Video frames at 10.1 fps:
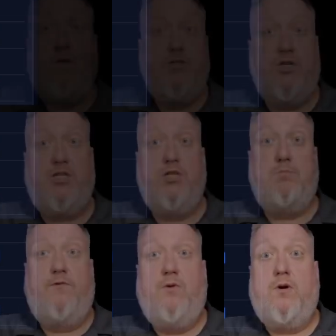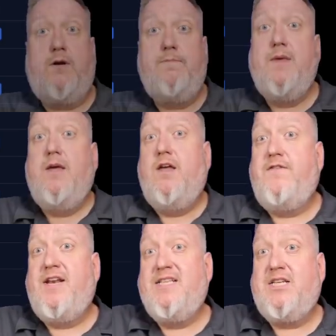Just as before, if
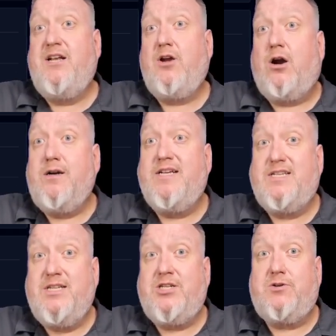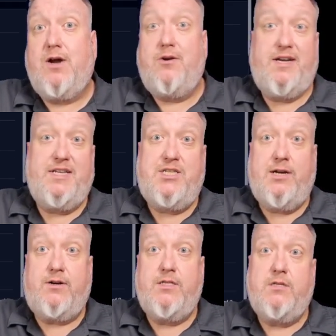an incident already exists around any
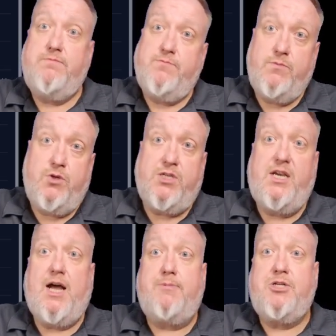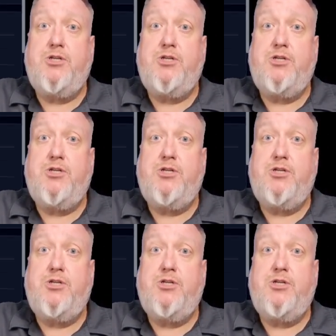secrets, you'll see an option